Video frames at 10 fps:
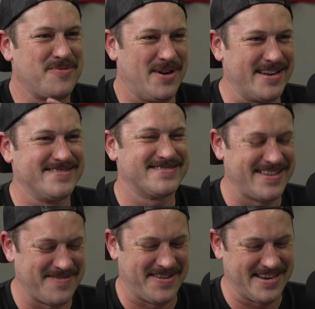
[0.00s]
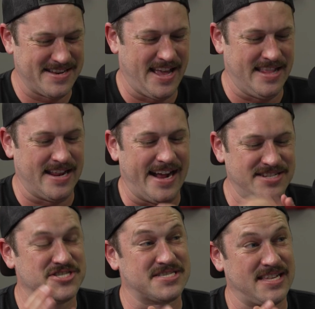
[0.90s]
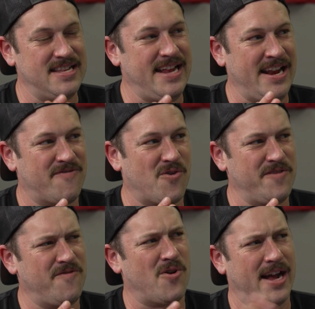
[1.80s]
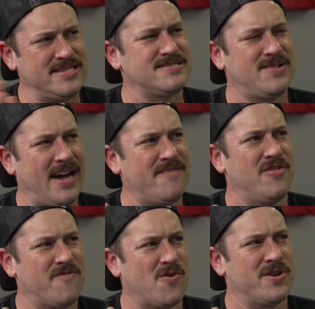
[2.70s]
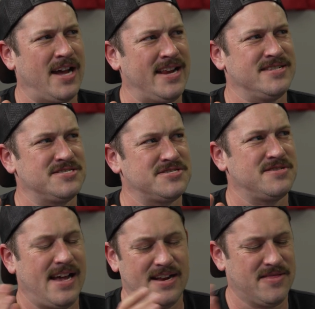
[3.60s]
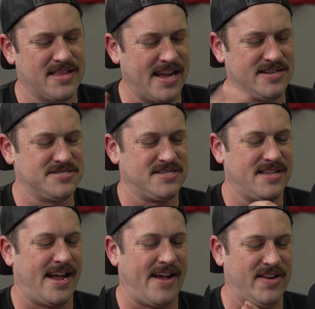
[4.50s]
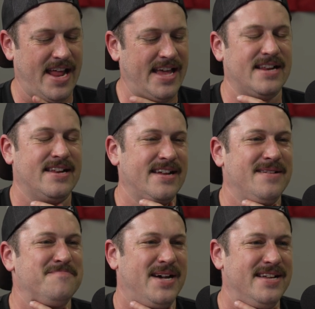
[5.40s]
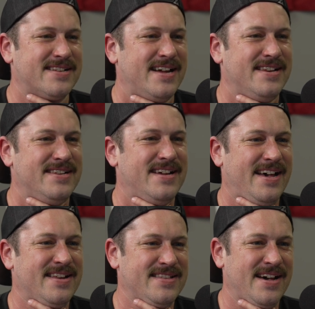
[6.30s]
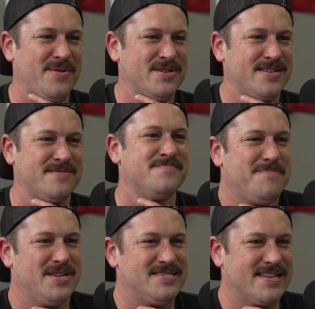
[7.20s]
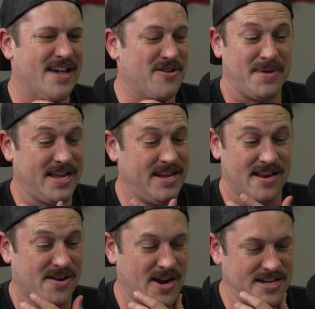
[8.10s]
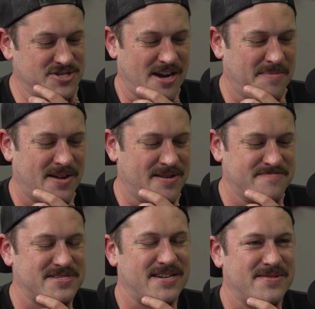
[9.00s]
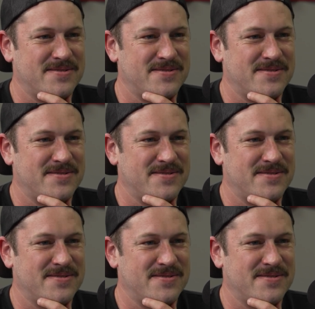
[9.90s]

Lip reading: one. It was a good one. And I just did the Dana 44. I still have the Ford 9-inch. I don't think I haven't edited it, but I need to edit that one and put it together. But he did a great job on them. So